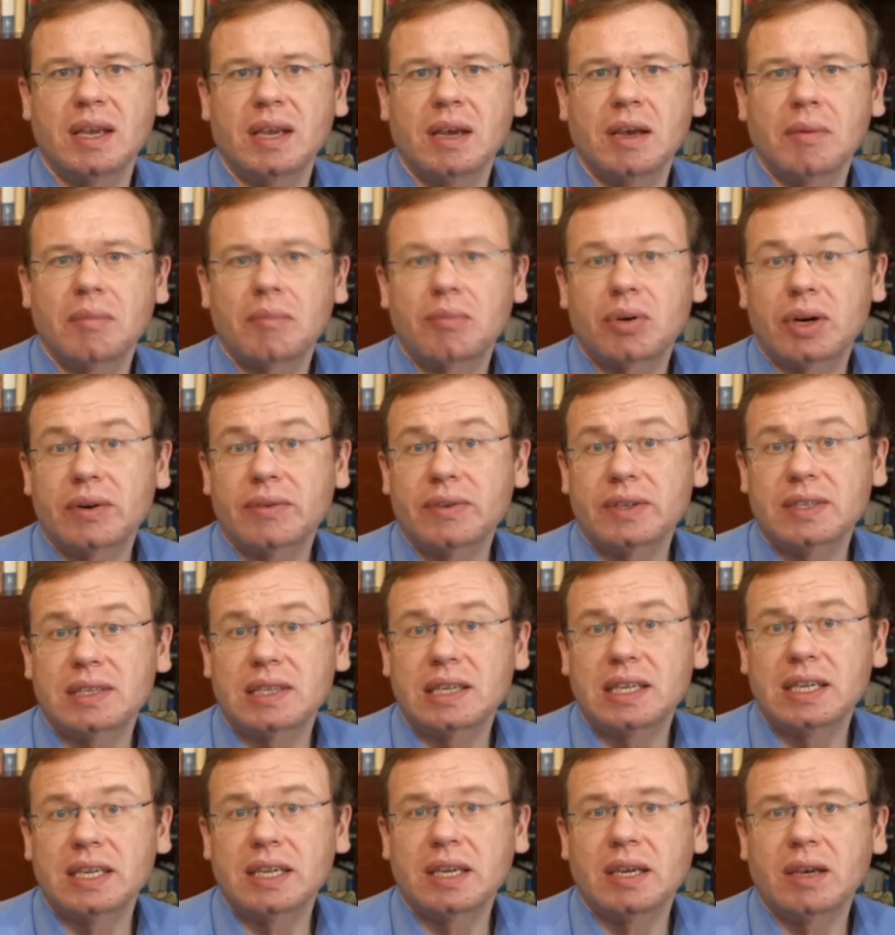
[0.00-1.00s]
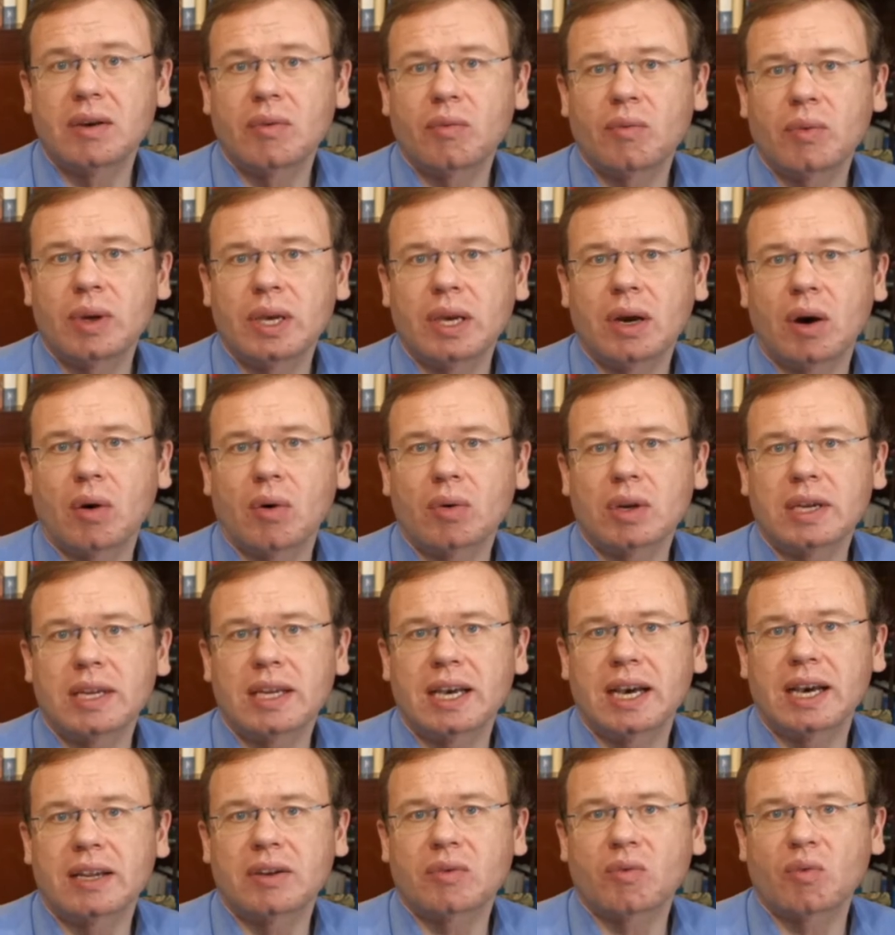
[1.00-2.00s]
Previously, we only
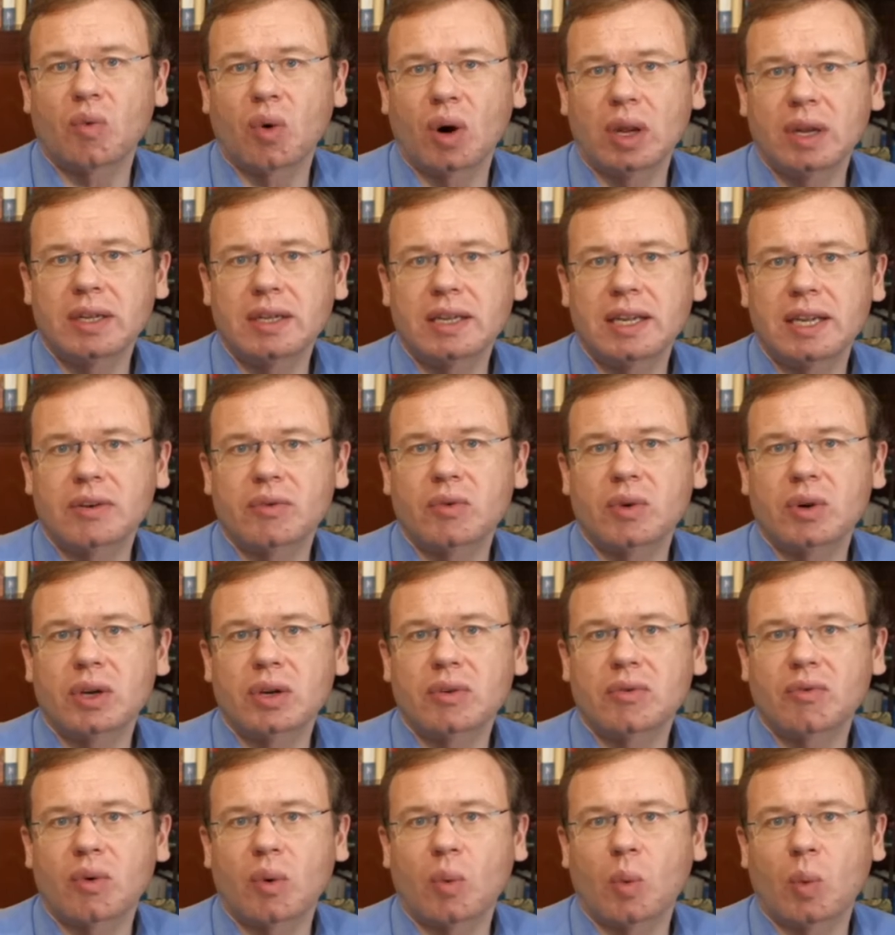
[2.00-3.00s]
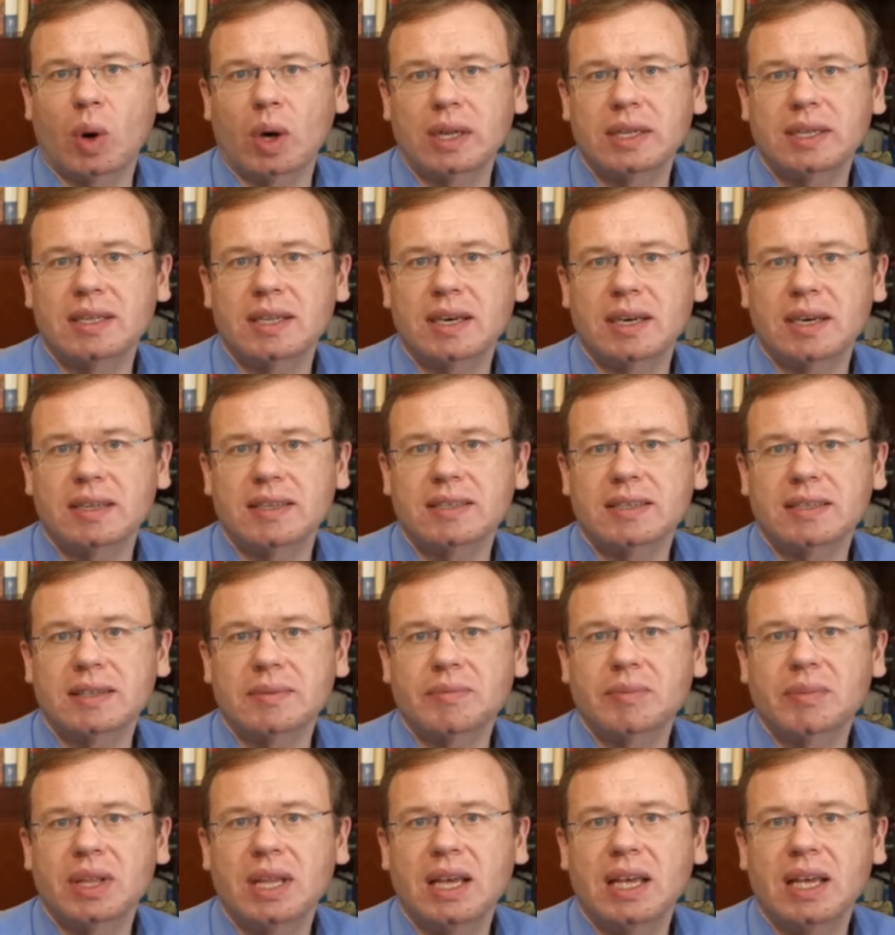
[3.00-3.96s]
had one network for one task.